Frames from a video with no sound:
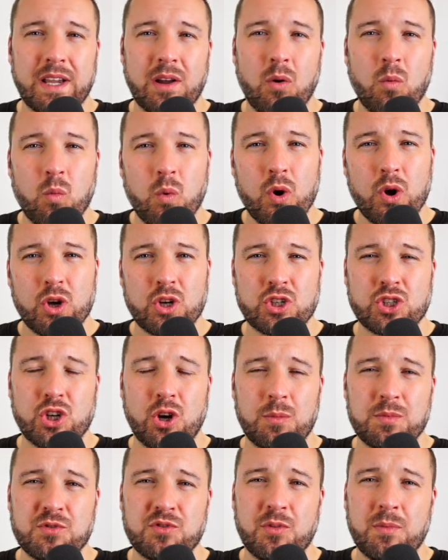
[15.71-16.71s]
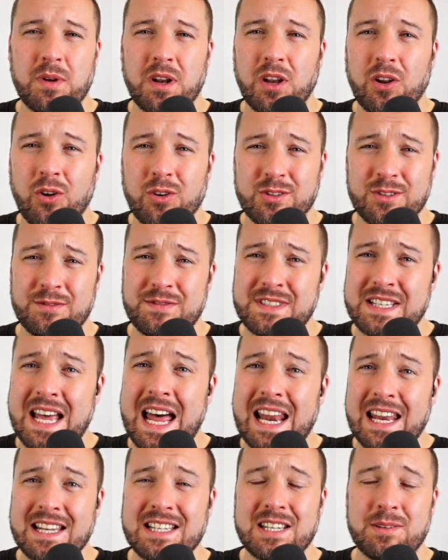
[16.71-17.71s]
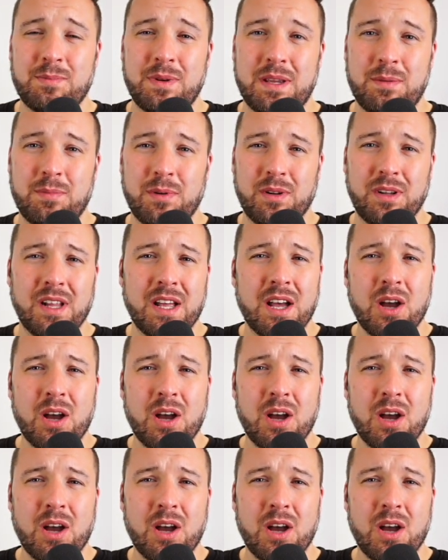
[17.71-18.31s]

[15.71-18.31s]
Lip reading: workshops from a lot of talented people